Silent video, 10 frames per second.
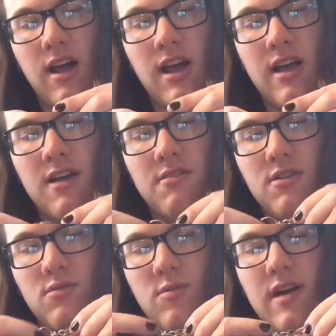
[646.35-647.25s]
I, I don't
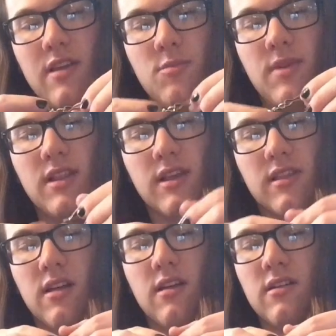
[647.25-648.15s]
know why they made like
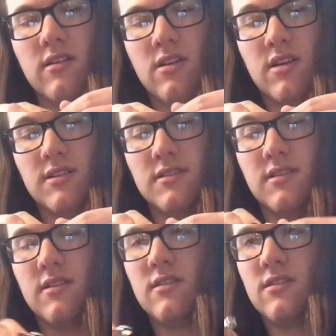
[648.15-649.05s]
that, honestly.